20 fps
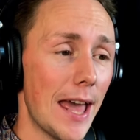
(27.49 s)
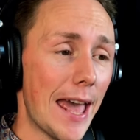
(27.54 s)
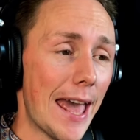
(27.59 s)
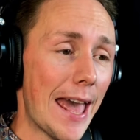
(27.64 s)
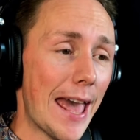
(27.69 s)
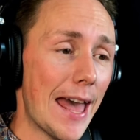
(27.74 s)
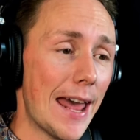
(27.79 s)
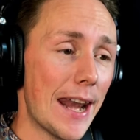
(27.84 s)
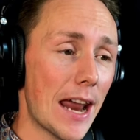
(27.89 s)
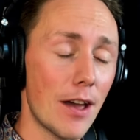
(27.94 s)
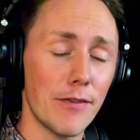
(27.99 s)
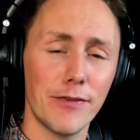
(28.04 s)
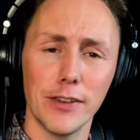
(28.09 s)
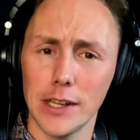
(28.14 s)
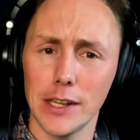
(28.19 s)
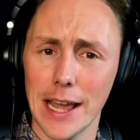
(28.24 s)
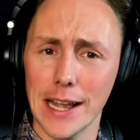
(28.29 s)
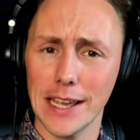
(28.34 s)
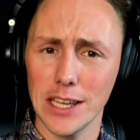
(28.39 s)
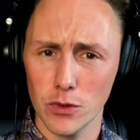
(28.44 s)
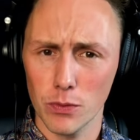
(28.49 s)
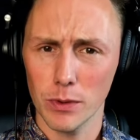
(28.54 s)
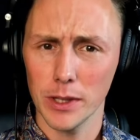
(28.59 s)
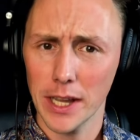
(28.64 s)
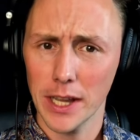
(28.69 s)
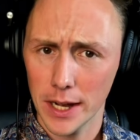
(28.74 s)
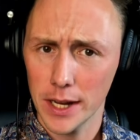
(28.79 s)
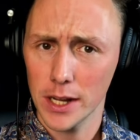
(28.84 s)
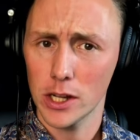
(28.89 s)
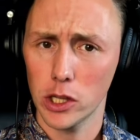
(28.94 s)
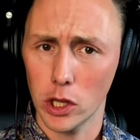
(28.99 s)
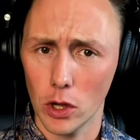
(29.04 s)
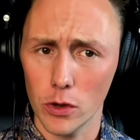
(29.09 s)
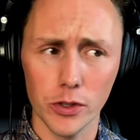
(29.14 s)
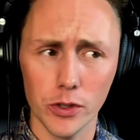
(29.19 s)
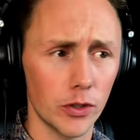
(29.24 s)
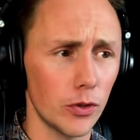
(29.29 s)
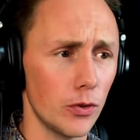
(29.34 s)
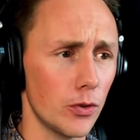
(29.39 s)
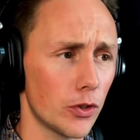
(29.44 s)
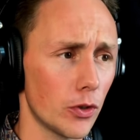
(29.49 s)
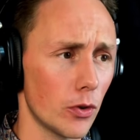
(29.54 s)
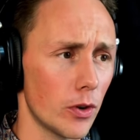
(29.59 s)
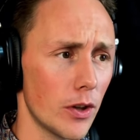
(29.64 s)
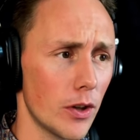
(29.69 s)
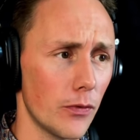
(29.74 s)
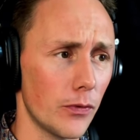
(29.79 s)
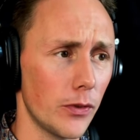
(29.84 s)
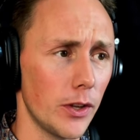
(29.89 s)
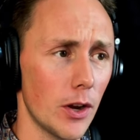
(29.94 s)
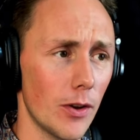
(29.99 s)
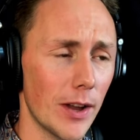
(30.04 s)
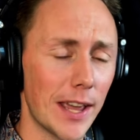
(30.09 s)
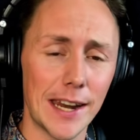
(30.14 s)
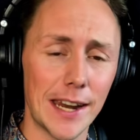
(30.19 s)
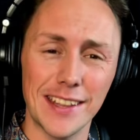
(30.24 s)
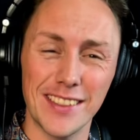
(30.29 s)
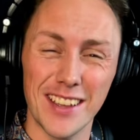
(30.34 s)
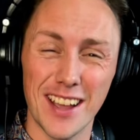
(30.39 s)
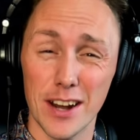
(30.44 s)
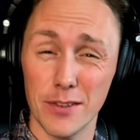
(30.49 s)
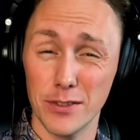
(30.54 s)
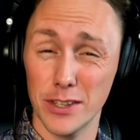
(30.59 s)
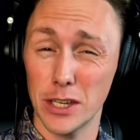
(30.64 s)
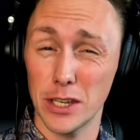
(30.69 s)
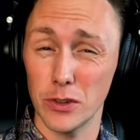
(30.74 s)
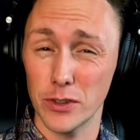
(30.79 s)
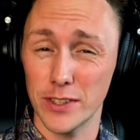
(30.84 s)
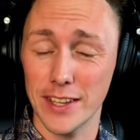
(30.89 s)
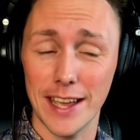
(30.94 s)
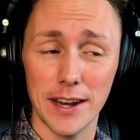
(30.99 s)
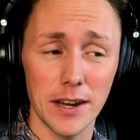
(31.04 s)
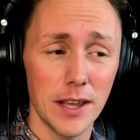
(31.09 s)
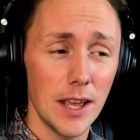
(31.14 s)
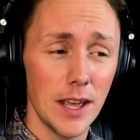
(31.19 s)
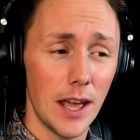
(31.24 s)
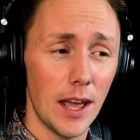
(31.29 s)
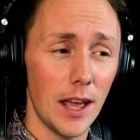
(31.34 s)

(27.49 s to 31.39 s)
And I feel like he's really getting close to sort of, you know, getting the kind of skills that